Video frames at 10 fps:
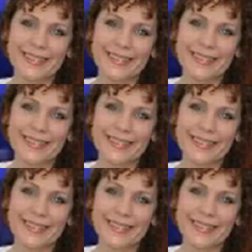
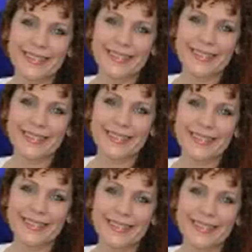
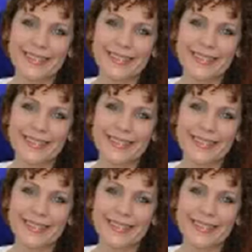This person isn't speaking.